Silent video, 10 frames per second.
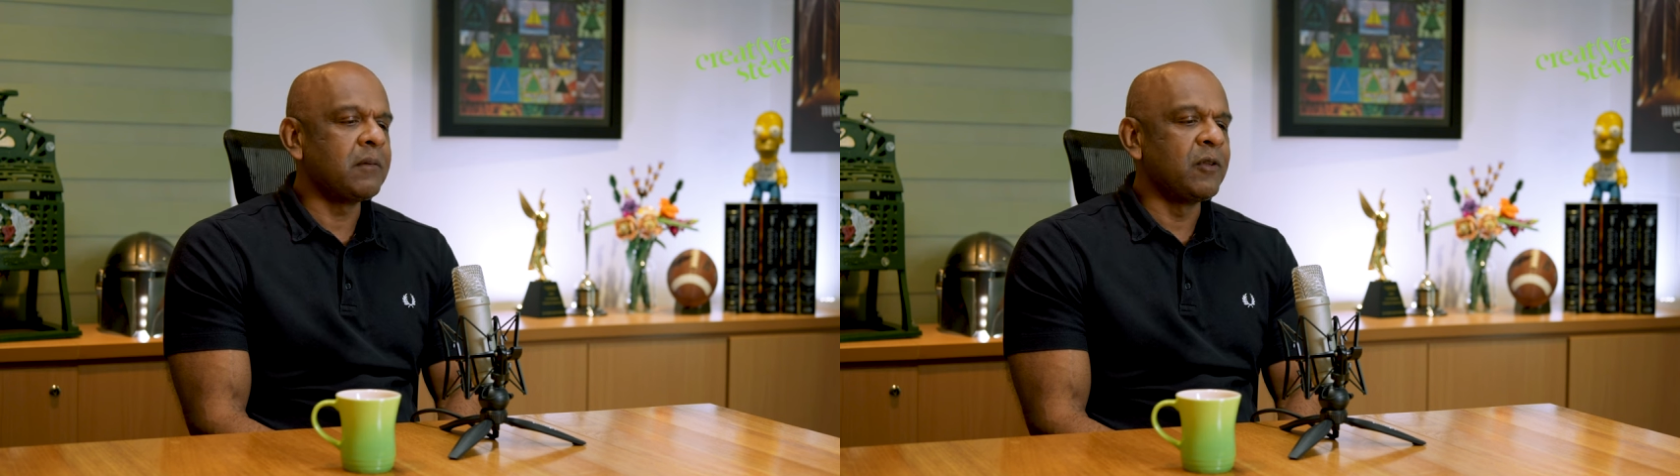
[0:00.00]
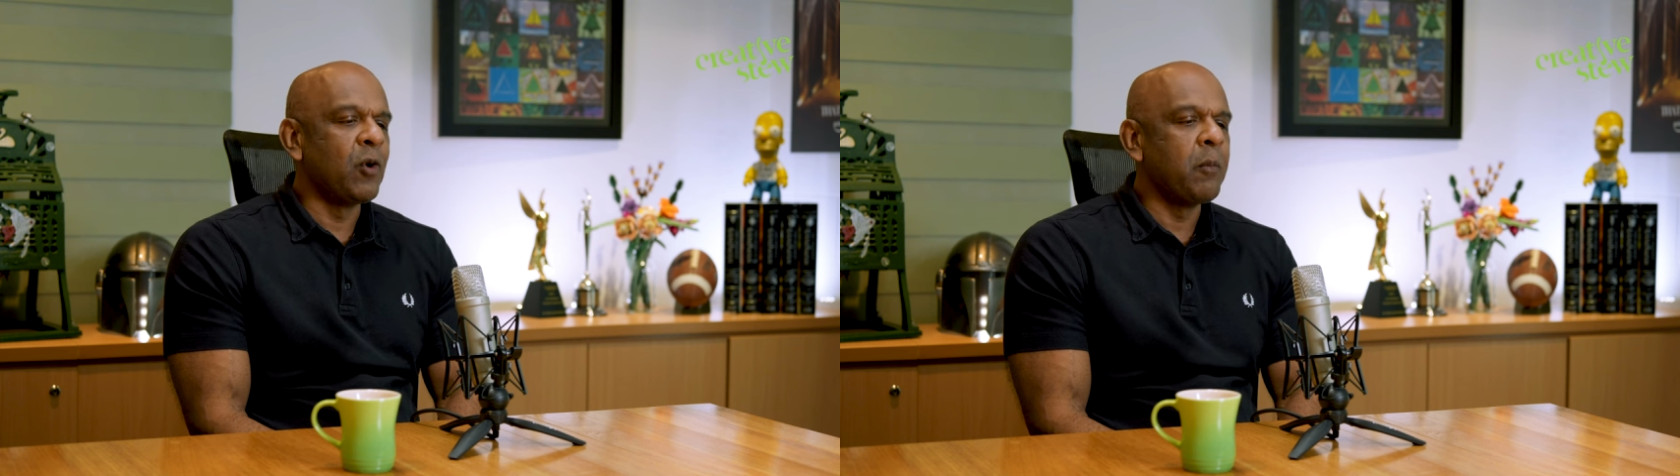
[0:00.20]

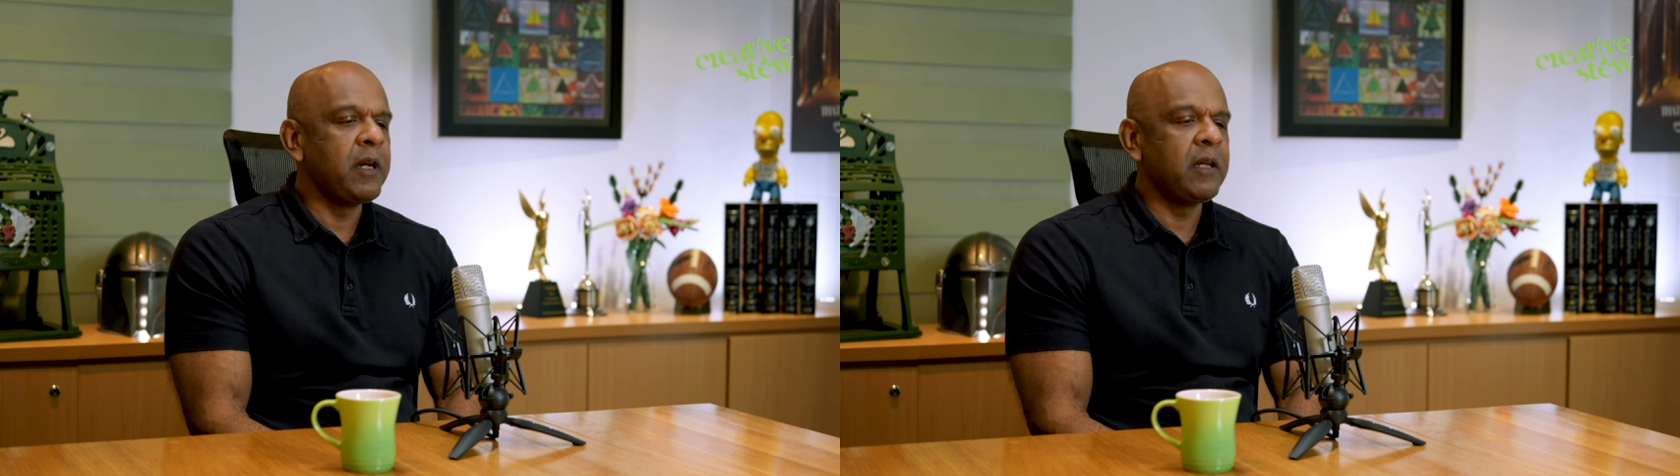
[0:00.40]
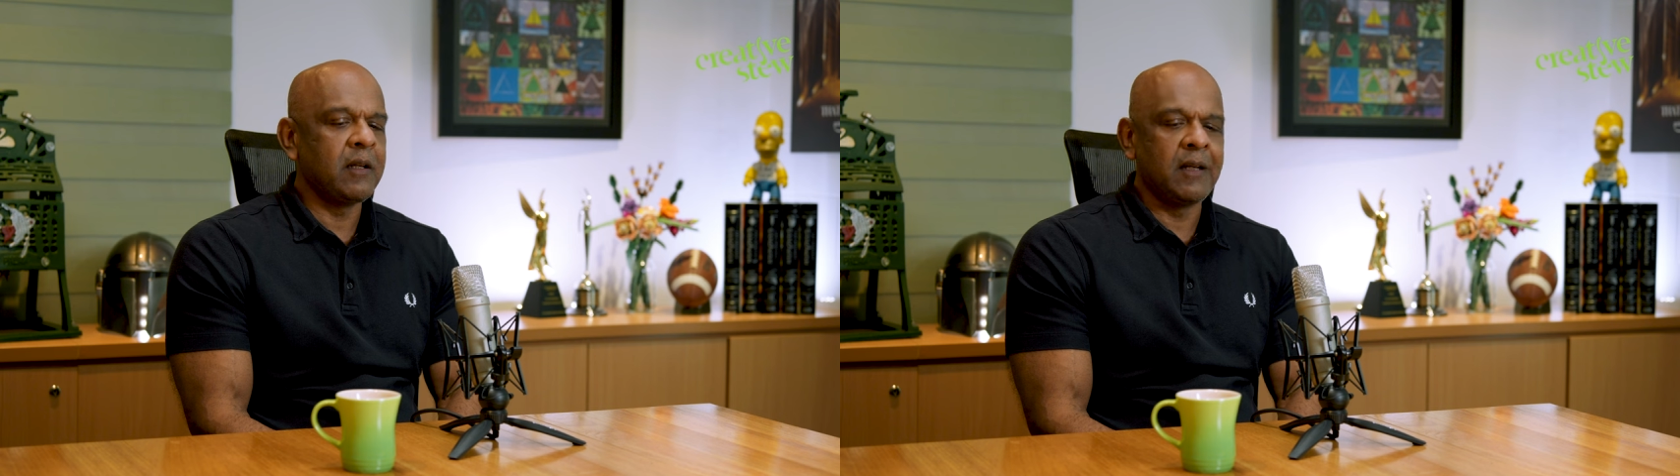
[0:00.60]

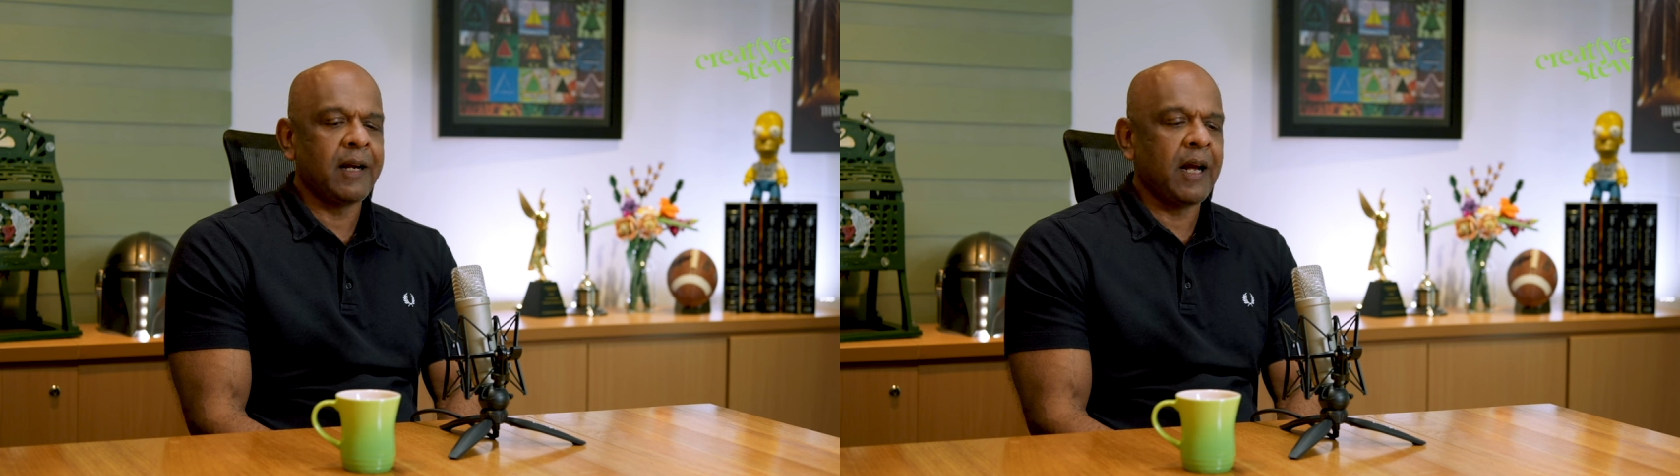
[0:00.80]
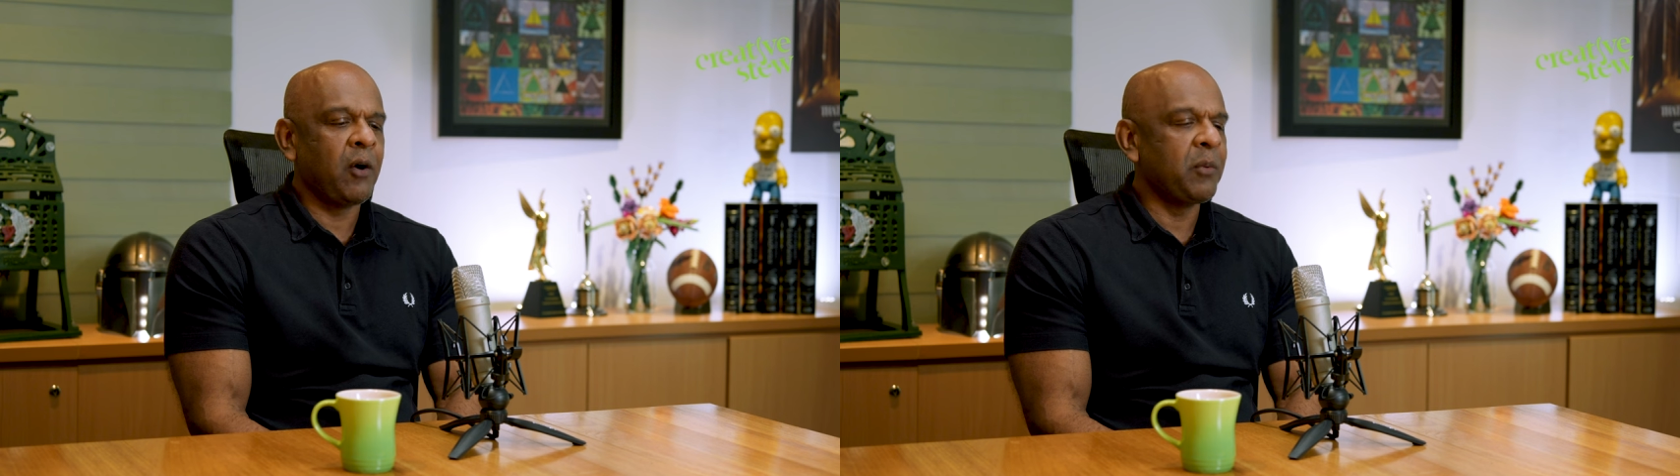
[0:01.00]
nobody,
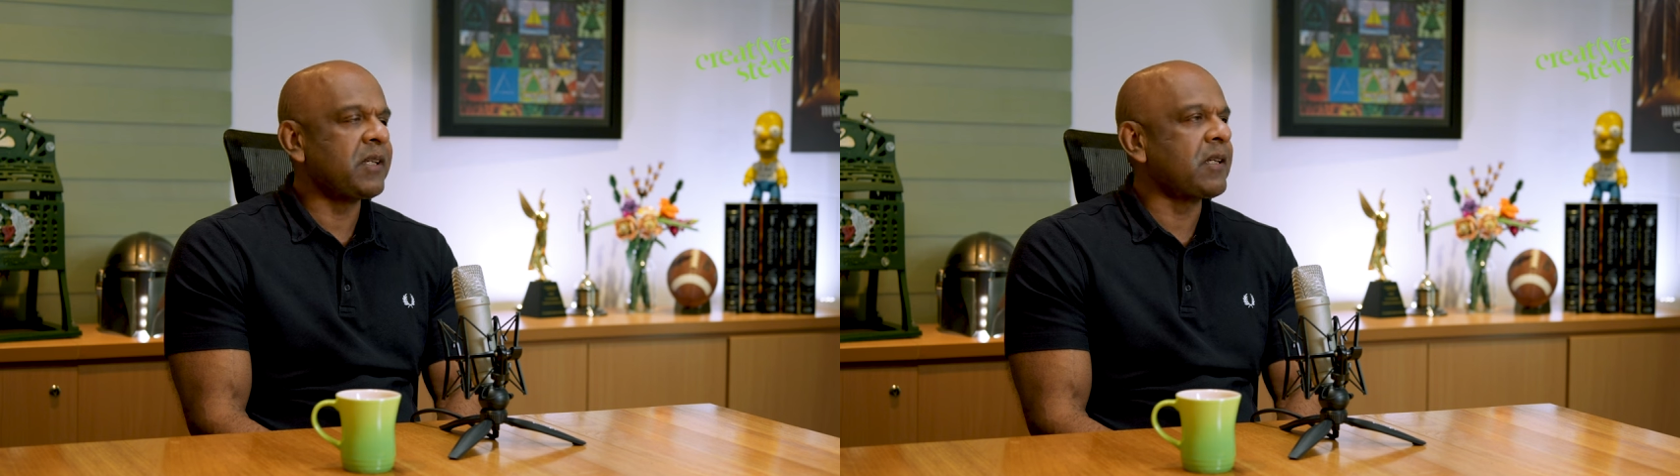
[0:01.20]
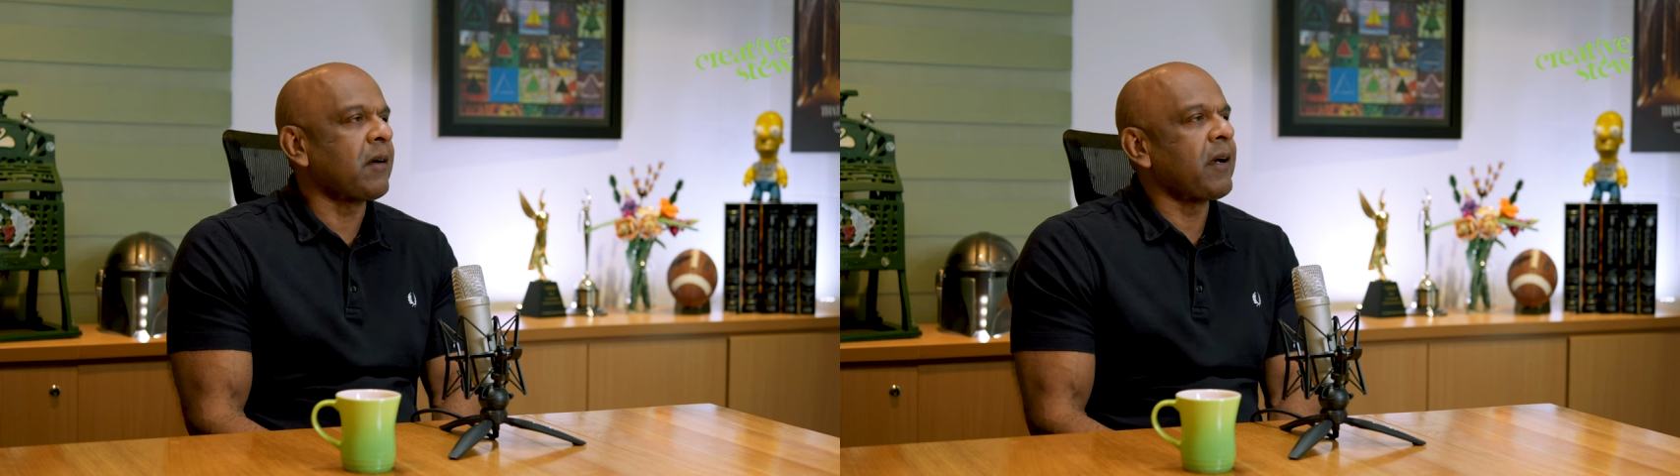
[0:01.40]
like I always say,